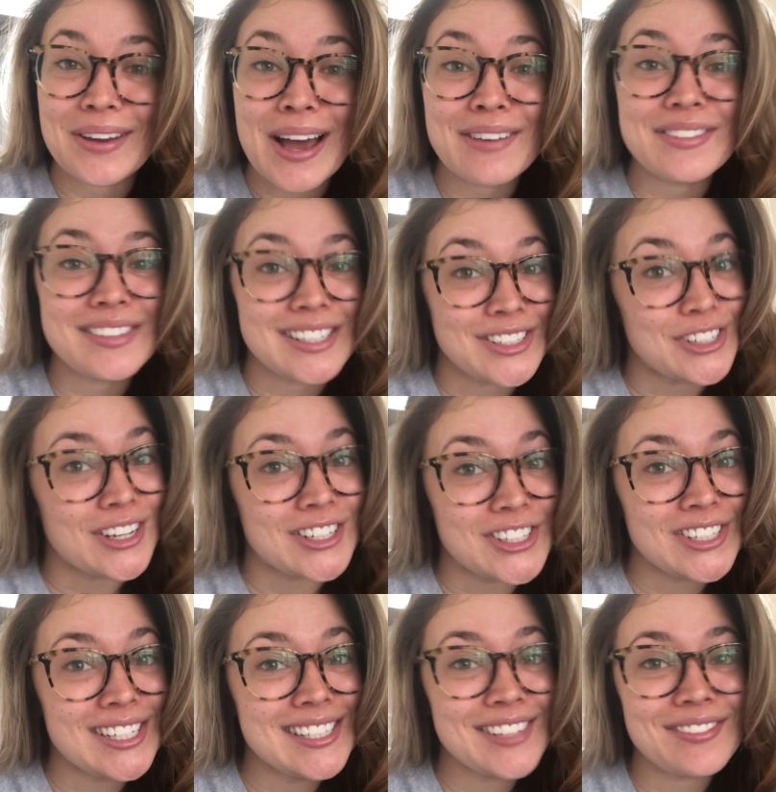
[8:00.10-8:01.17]
you have
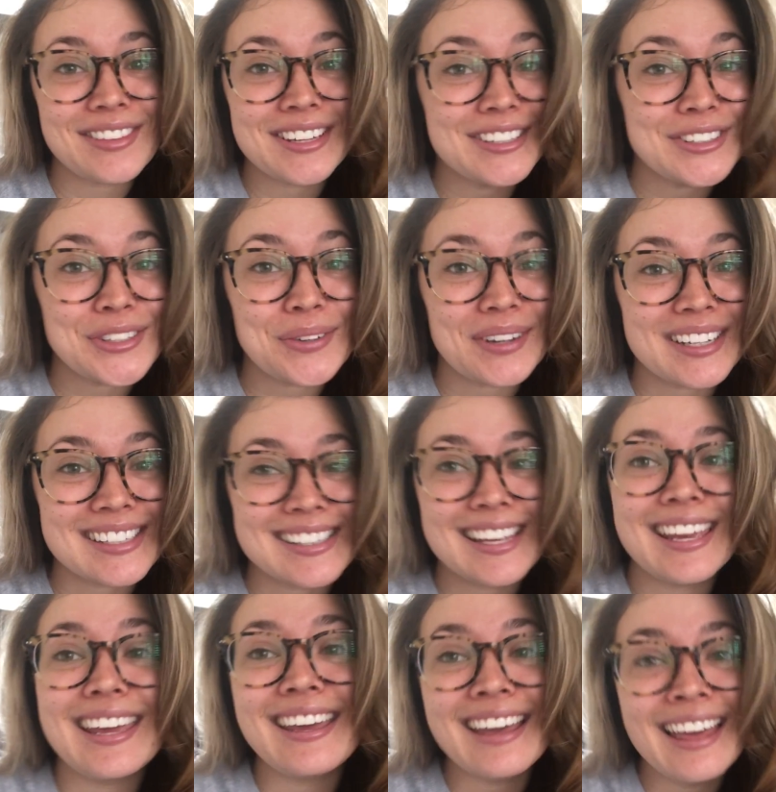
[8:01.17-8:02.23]
suggestions of things you want to
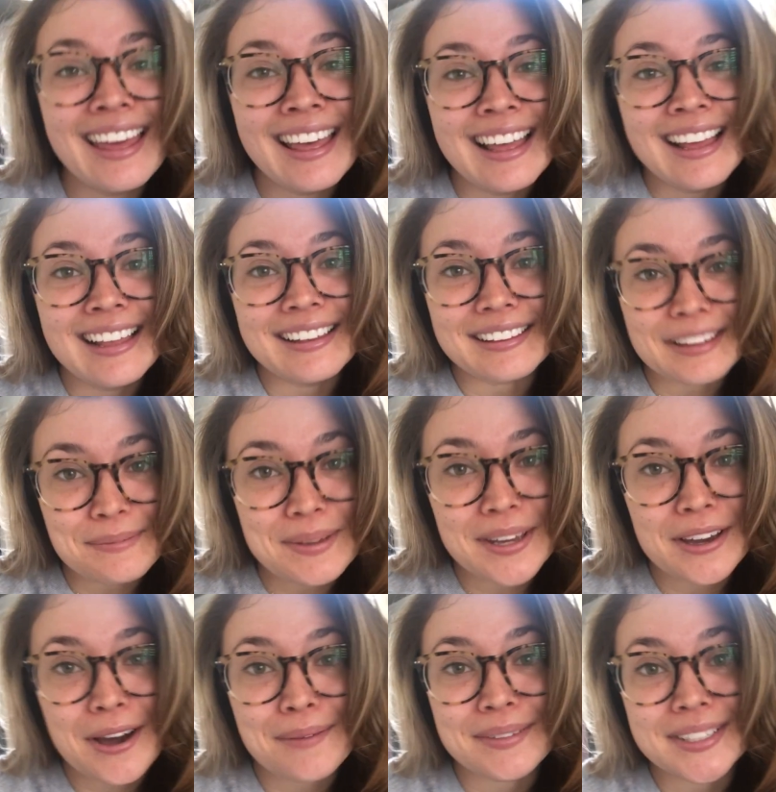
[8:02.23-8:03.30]
see, leave me a
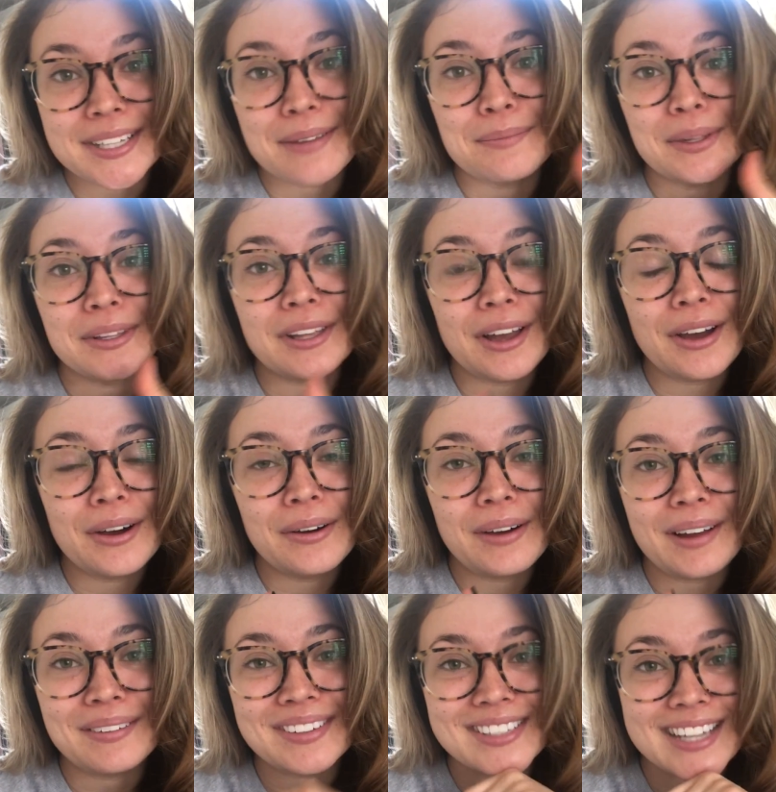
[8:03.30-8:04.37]
comment down below.
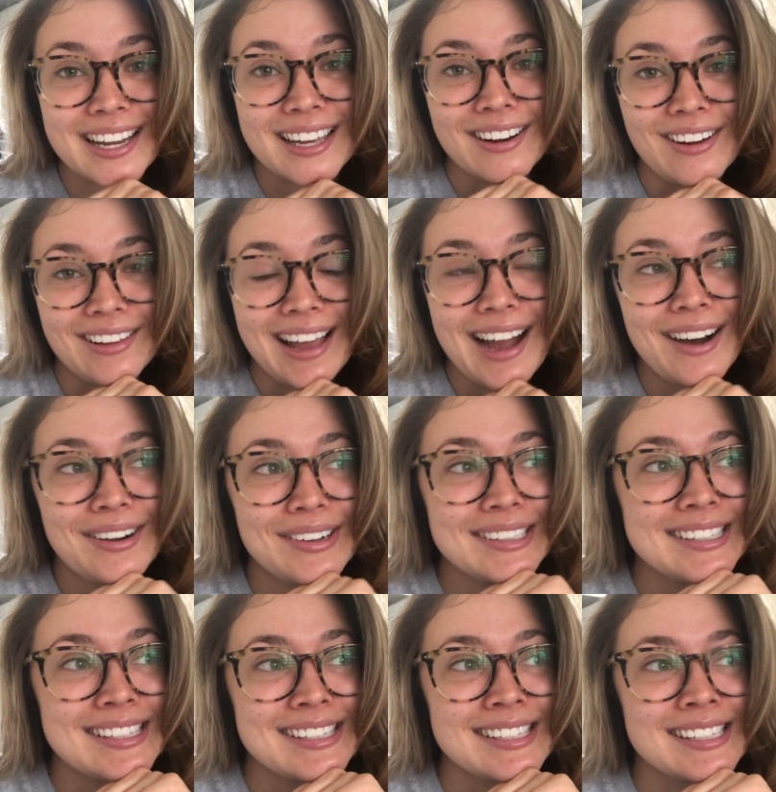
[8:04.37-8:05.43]
I will check it all
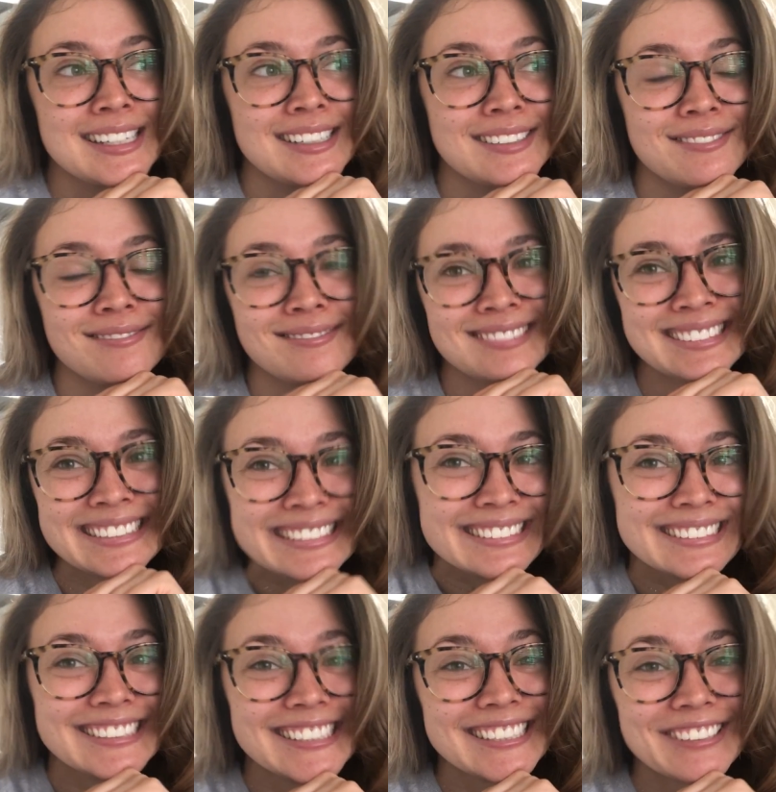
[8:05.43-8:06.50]
out.
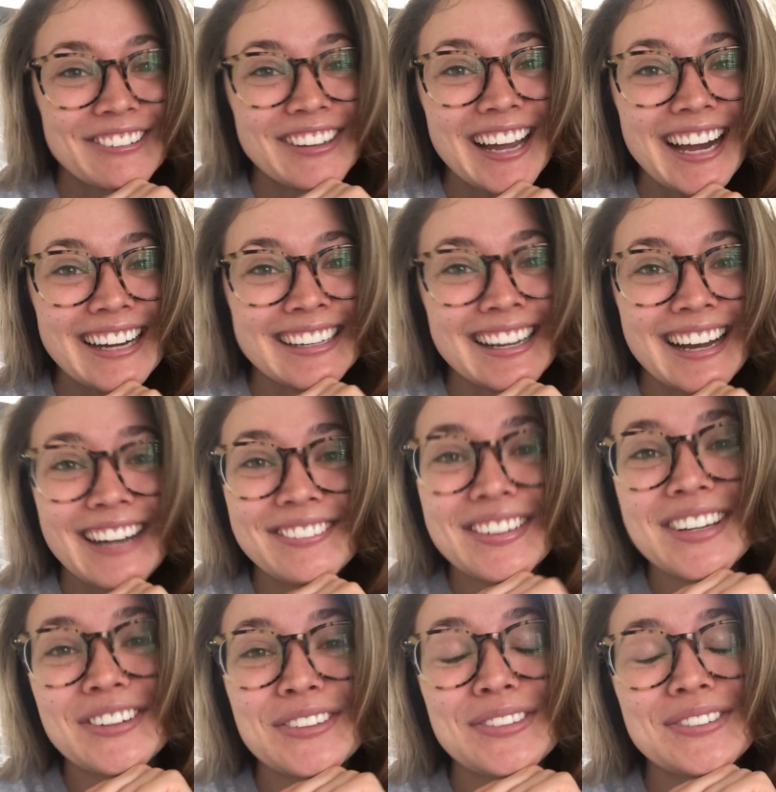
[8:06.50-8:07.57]
So yeah, have a
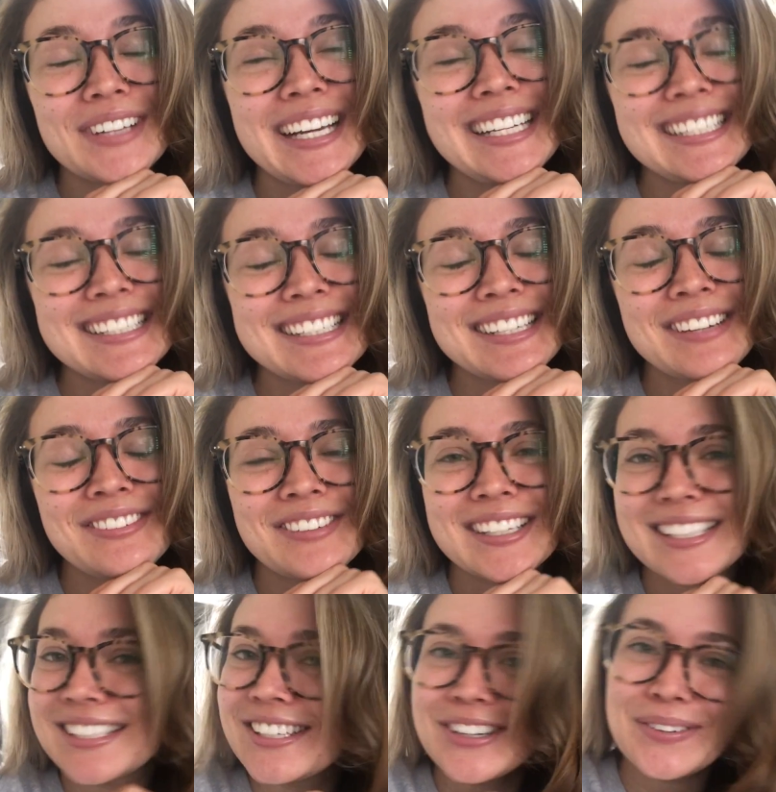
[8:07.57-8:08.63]
great
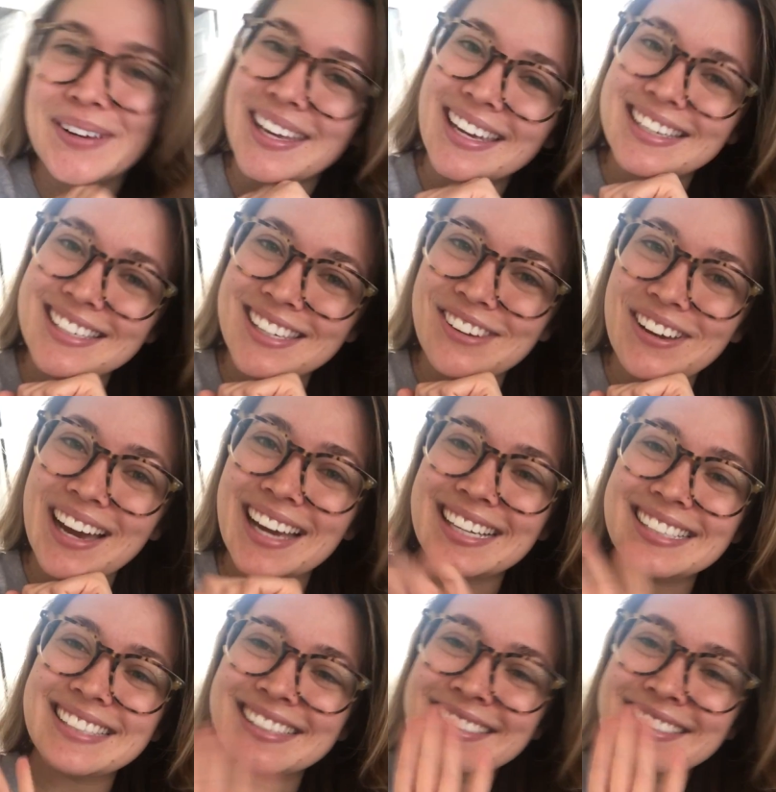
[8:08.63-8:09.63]
rest of your weekend, you guys.